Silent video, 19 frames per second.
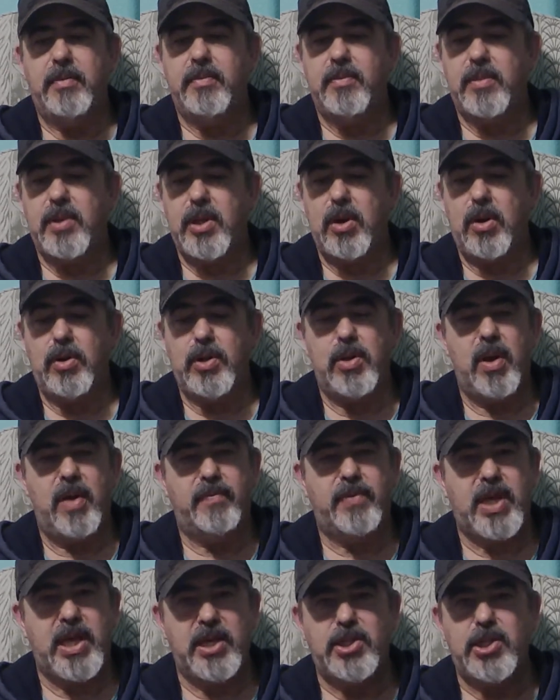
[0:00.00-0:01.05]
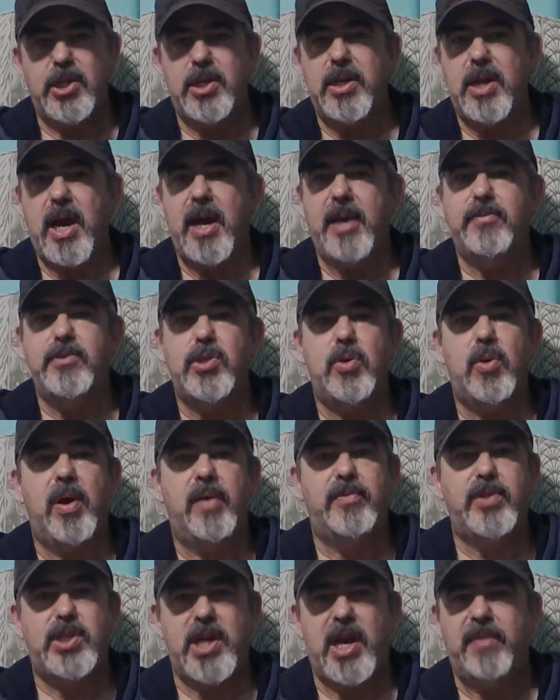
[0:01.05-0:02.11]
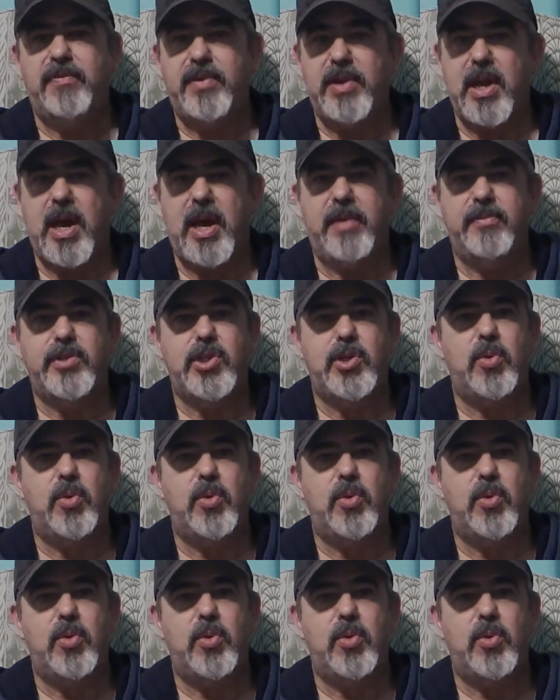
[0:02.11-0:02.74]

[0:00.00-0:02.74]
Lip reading: you have kitchen knives, you have chef knives,